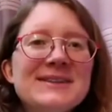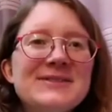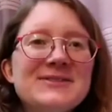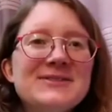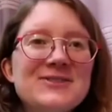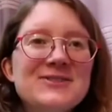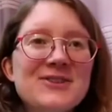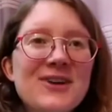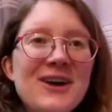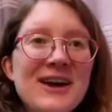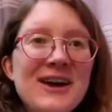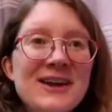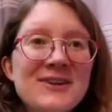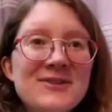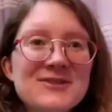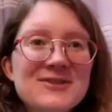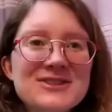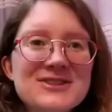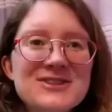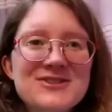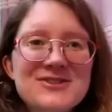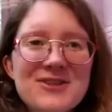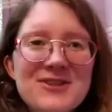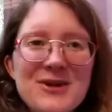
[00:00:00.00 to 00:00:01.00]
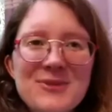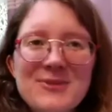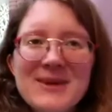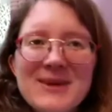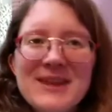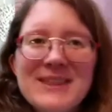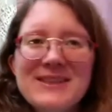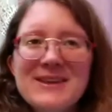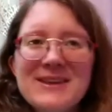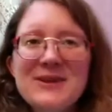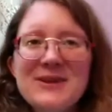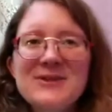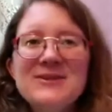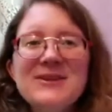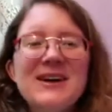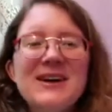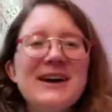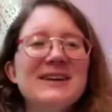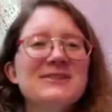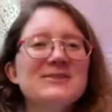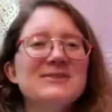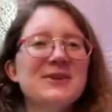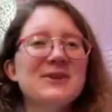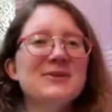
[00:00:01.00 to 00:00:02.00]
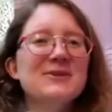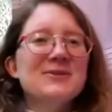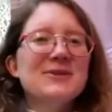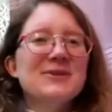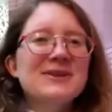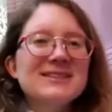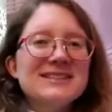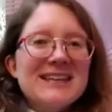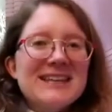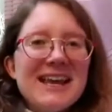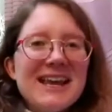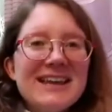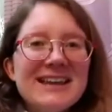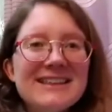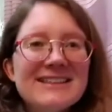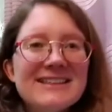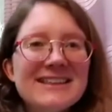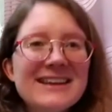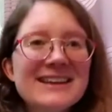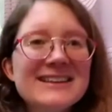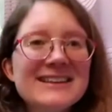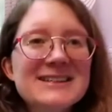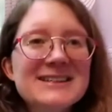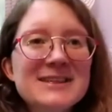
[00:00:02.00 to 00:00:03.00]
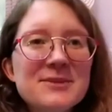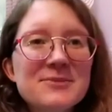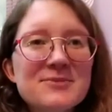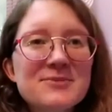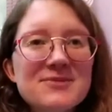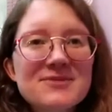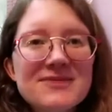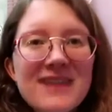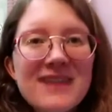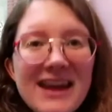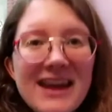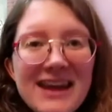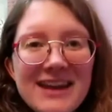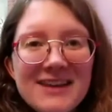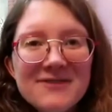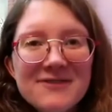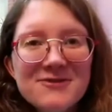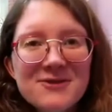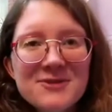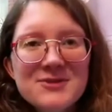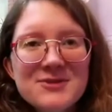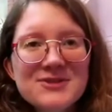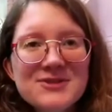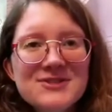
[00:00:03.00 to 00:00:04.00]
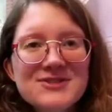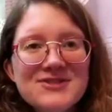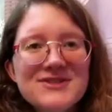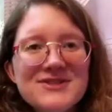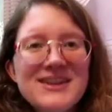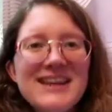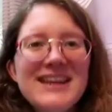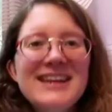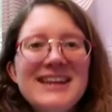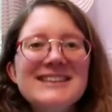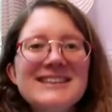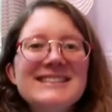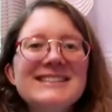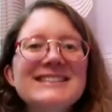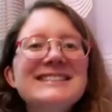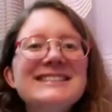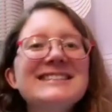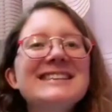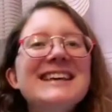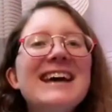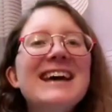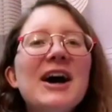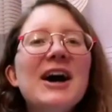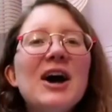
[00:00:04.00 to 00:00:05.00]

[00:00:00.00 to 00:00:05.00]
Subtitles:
Try not to drop it though. I don't want anything to break from your trees.